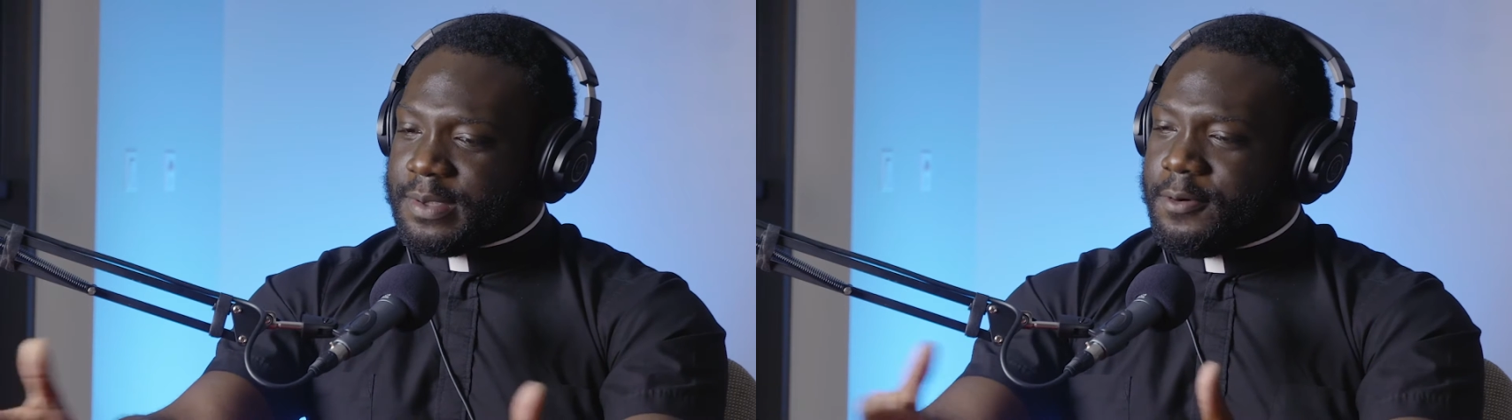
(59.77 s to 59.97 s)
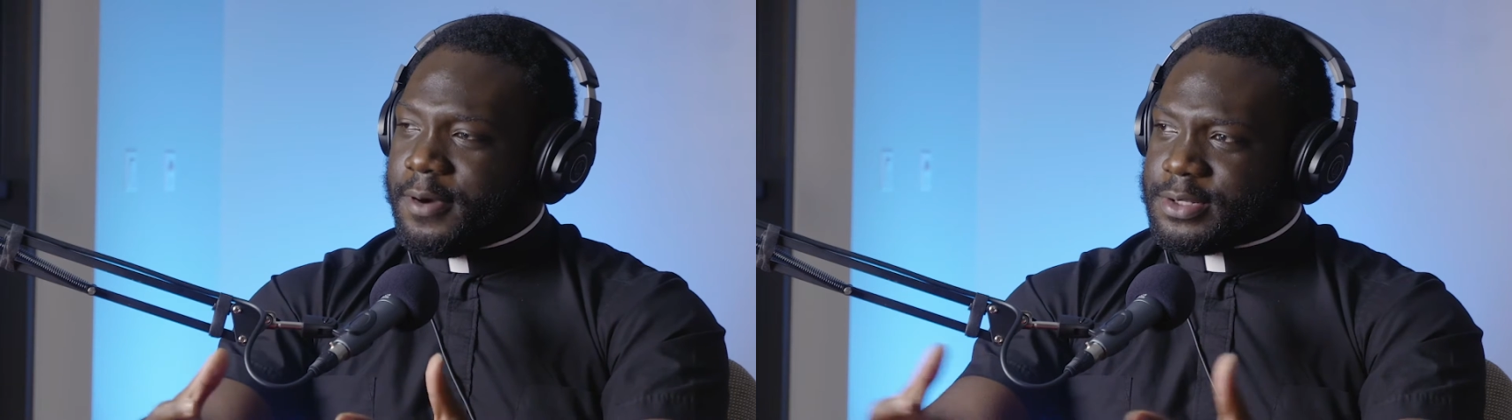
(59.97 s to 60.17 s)

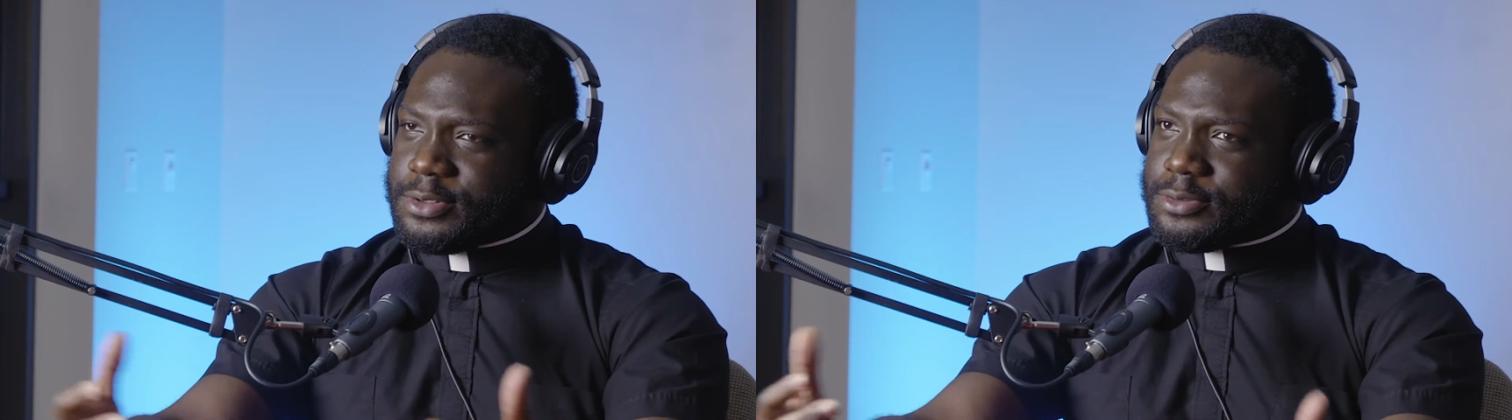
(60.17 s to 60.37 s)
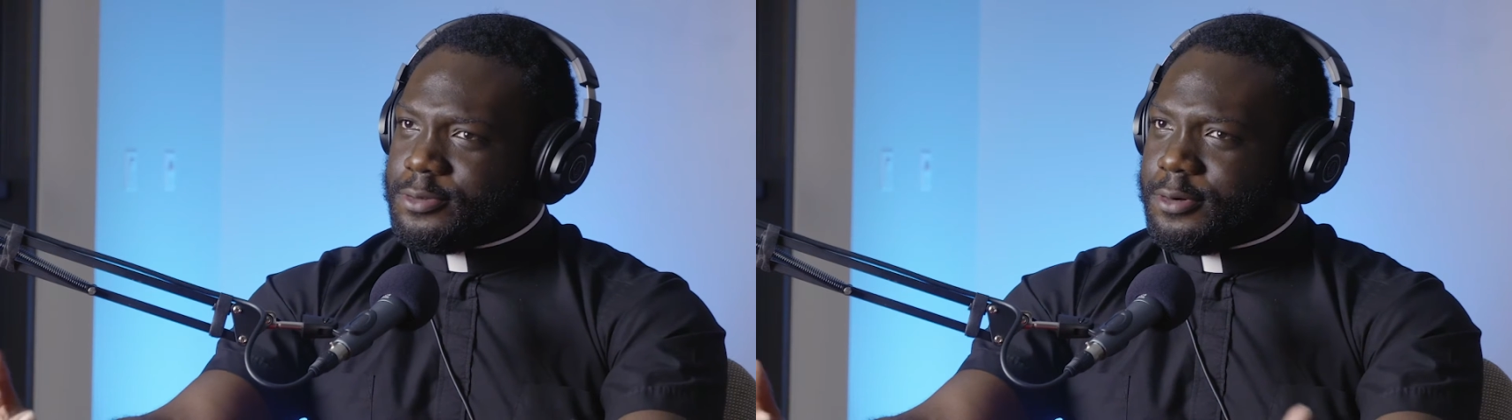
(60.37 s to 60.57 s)
going
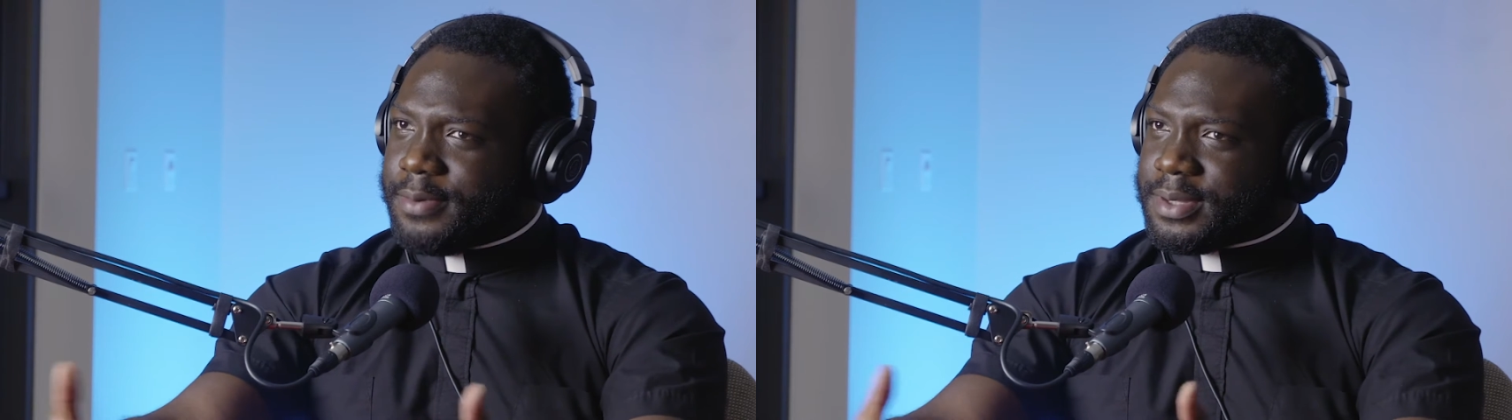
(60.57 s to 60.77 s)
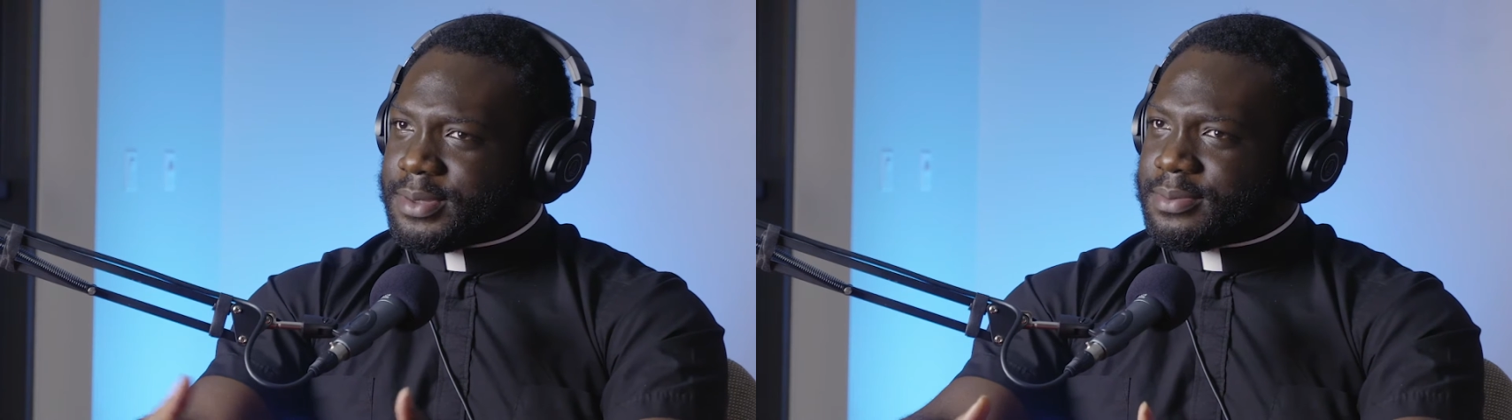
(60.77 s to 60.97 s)
to school
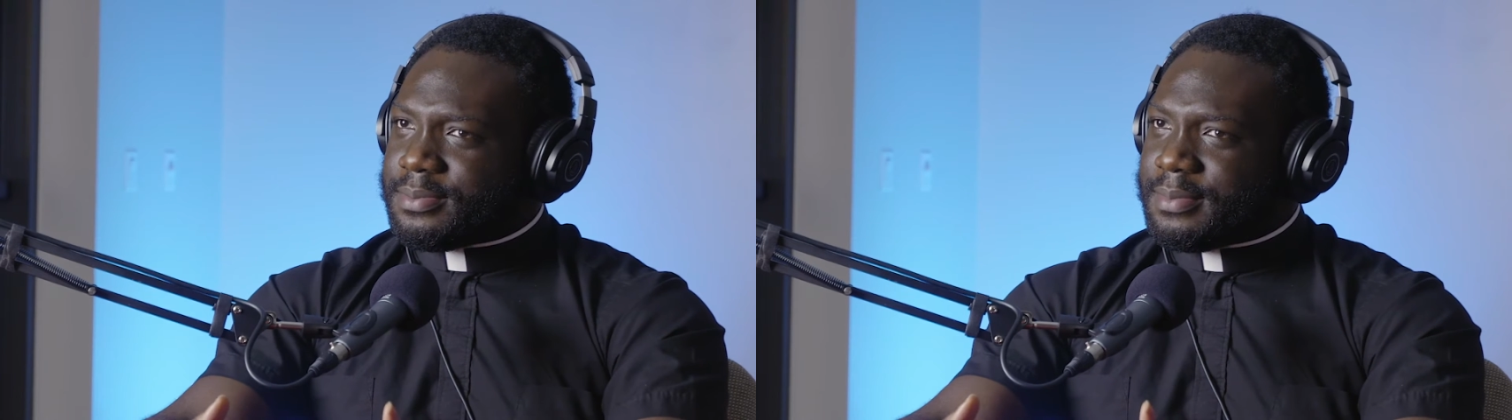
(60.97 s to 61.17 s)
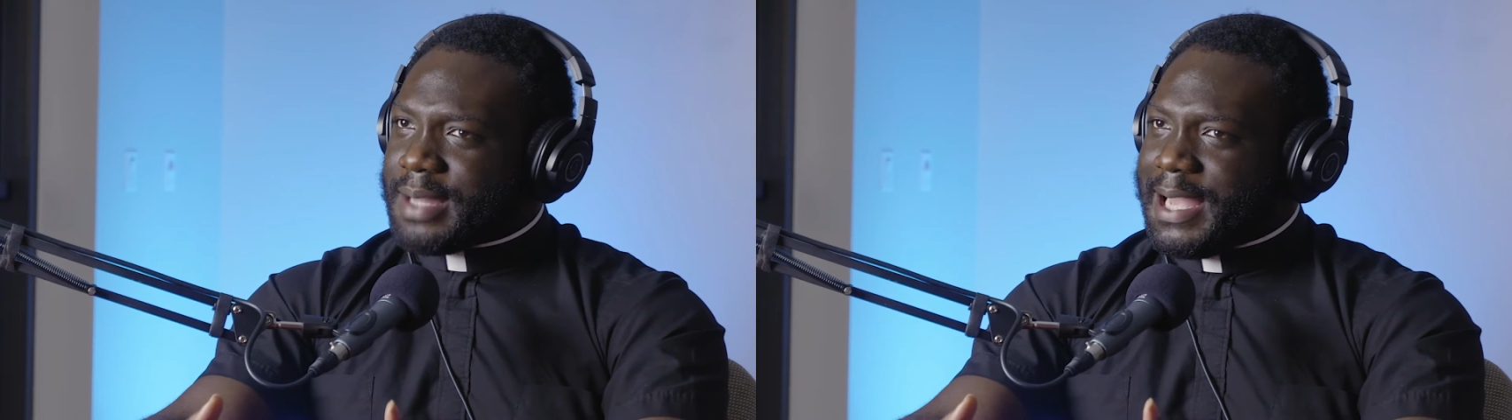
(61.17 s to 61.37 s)
with
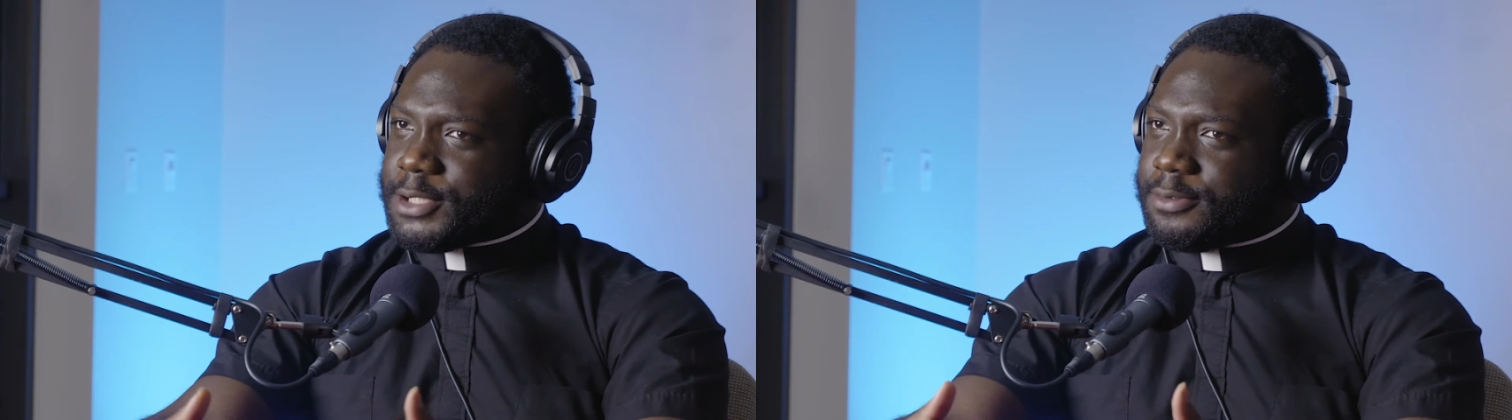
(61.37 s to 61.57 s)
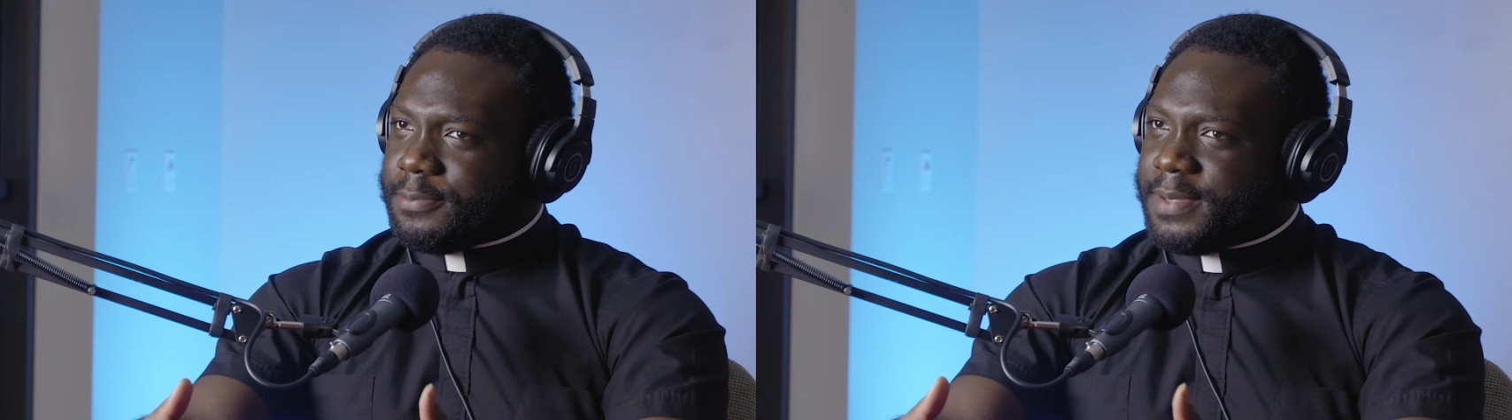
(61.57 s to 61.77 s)

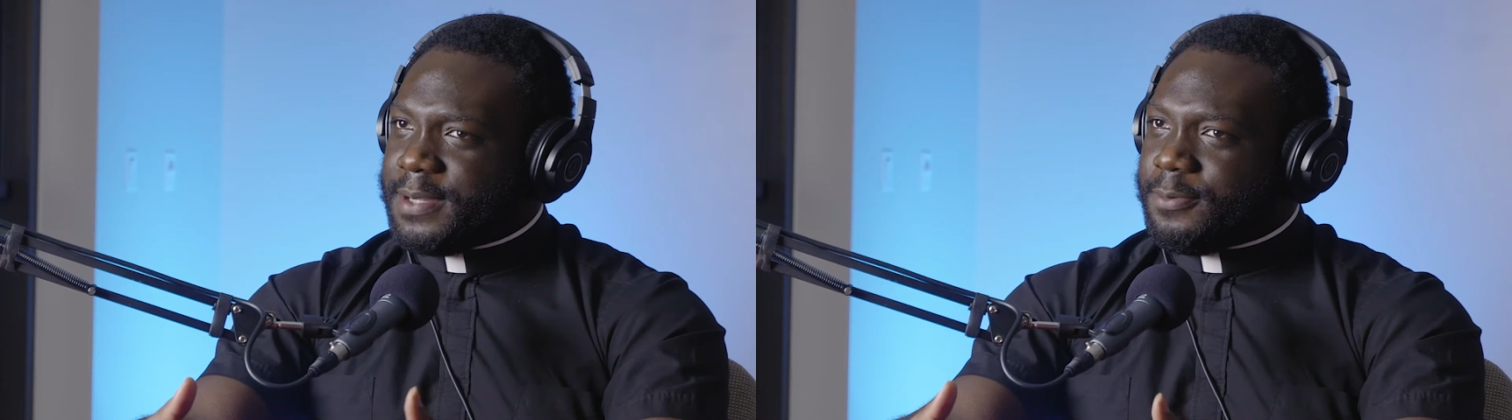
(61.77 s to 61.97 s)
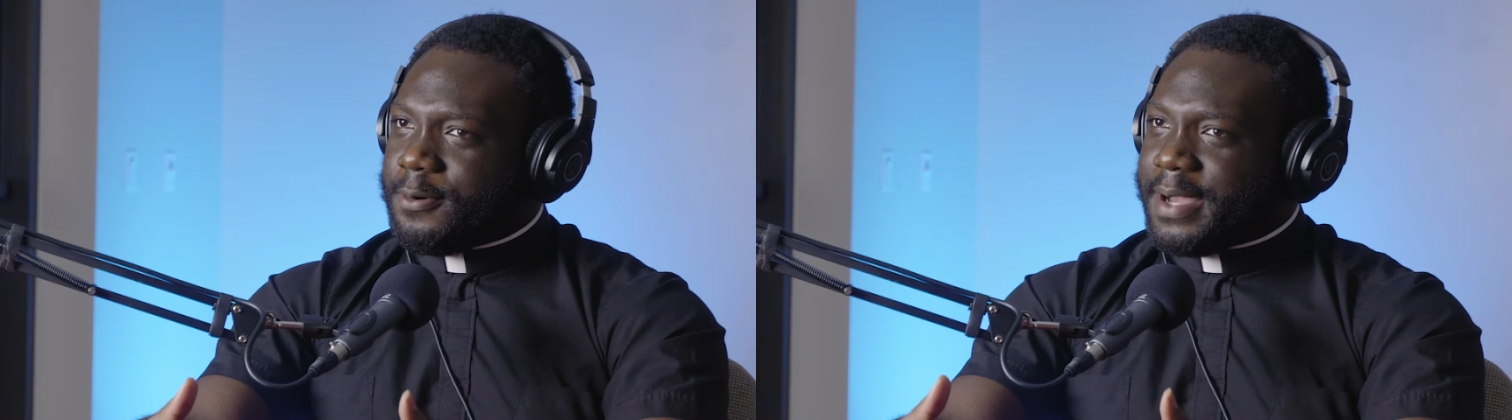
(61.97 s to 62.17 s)
actual
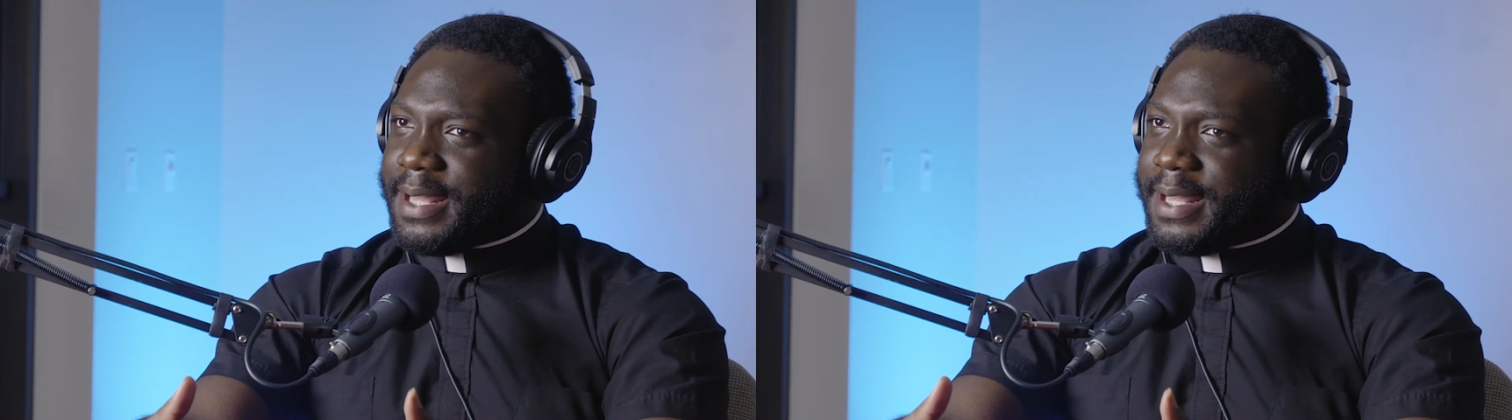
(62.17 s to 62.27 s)
people